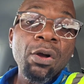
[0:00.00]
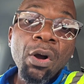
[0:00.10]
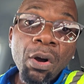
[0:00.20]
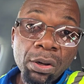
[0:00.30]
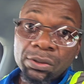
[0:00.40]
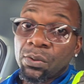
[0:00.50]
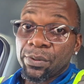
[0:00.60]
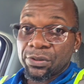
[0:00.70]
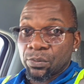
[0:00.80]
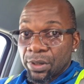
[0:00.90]
all
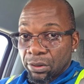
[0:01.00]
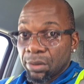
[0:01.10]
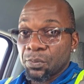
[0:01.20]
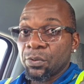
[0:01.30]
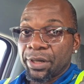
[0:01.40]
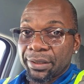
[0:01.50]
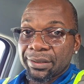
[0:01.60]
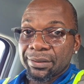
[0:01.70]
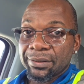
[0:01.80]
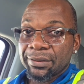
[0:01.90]
coins went up with it,
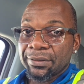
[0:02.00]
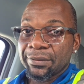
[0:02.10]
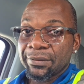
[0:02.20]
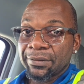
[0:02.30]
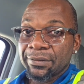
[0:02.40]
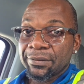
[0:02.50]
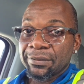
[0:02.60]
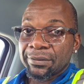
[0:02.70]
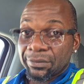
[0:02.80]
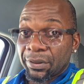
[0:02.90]

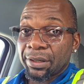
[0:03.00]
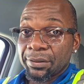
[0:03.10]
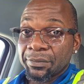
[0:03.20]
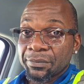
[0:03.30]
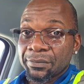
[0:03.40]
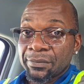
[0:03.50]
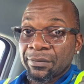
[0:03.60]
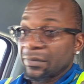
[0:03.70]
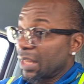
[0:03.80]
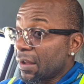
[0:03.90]
right?
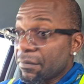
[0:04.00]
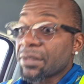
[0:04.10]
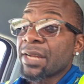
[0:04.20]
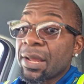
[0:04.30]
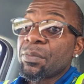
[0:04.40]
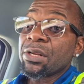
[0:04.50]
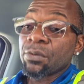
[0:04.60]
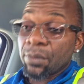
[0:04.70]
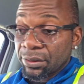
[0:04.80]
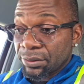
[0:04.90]
Every time
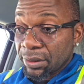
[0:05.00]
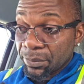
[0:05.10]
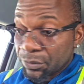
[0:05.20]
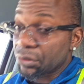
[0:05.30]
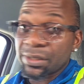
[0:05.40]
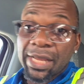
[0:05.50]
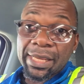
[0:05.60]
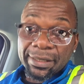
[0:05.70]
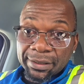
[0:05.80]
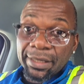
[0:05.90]
Bitcoin dumped, just
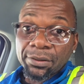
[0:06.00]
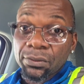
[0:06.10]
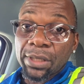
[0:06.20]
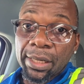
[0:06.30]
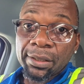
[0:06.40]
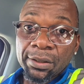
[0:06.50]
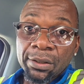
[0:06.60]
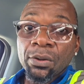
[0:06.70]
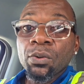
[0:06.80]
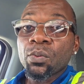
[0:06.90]
like it did today,
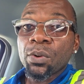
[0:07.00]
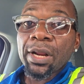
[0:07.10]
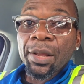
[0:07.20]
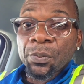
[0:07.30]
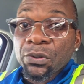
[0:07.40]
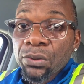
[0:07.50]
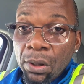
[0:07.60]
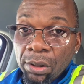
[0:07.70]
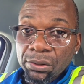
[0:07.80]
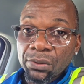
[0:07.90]
what happened to
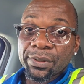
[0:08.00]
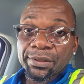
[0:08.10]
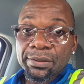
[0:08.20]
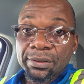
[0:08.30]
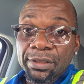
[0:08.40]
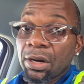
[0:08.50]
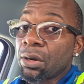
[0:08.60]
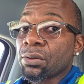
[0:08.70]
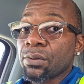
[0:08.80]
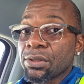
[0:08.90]
altcoins? Did
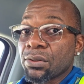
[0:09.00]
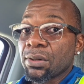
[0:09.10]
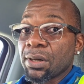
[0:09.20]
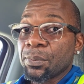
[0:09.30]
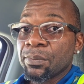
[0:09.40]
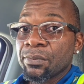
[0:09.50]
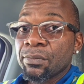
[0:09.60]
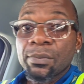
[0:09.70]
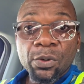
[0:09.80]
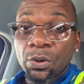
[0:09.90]
altcoins go up?
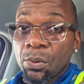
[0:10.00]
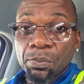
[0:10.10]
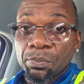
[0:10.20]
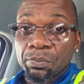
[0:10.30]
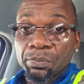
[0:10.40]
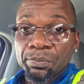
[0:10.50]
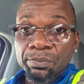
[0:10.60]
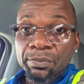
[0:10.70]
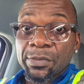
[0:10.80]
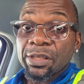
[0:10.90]
Nope.
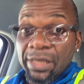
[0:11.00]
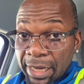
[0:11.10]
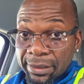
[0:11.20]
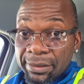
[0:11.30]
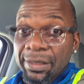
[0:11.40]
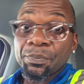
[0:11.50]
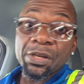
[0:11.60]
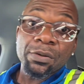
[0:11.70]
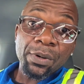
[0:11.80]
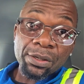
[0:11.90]
Yet the
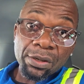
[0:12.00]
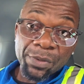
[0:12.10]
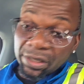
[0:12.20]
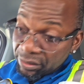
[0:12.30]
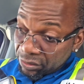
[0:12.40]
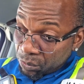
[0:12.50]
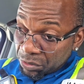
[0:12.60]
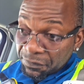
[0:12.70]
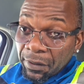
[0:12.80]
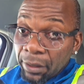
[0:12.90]
Bitcoin dominance
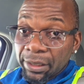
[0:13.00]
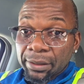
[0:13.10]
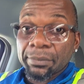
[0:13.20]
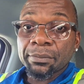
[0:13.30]
was falling,